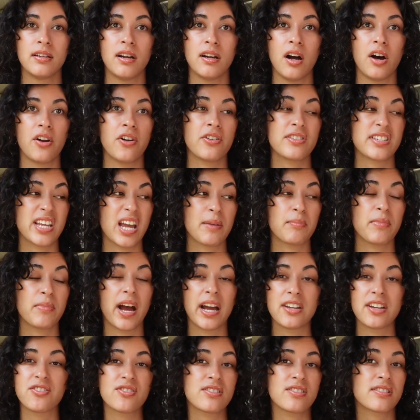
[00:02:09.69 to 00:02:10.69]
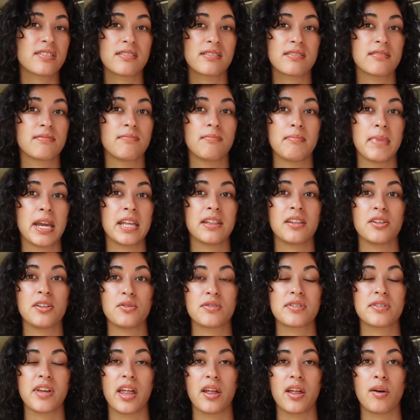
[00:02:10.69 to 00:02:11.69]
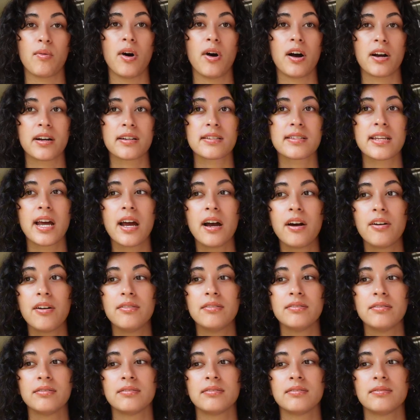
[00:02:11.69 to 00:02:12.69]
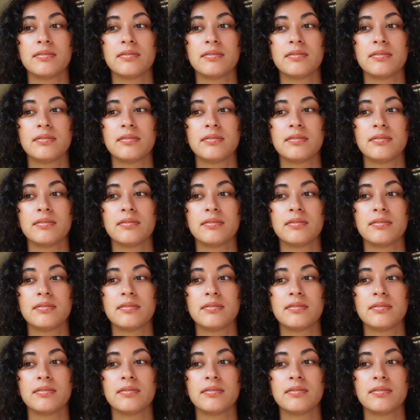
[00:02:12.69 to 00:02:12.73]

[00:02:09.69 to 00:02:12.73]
Honestly, I just mainly do silent walks now,